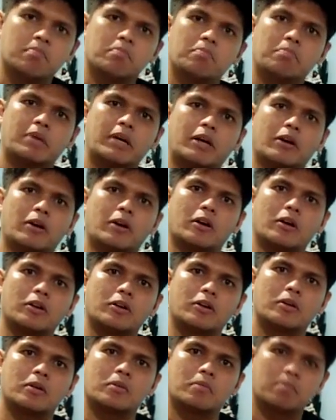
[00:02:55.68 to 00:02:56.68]

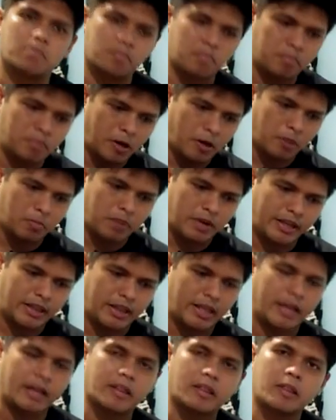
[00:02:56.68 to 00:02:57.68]
bigger blade
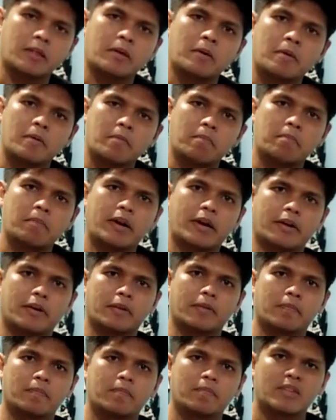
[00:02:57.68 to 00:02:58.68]
length,
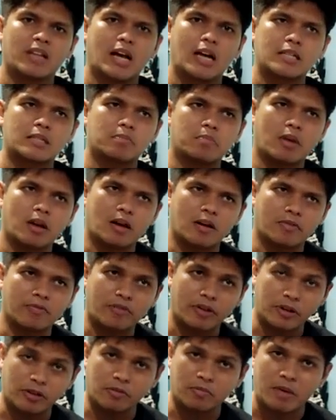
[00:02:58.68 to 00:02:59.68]
better. As a
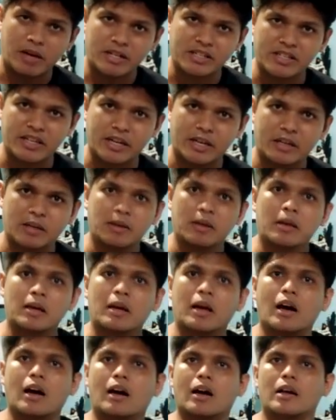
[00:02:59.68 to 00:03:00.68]
friend of mine
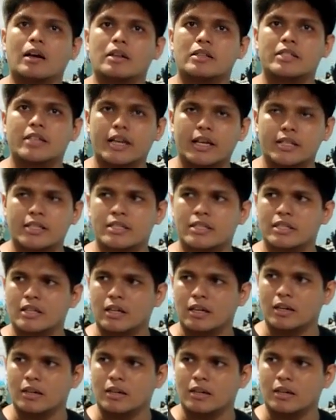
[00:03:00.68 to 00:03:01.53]
says,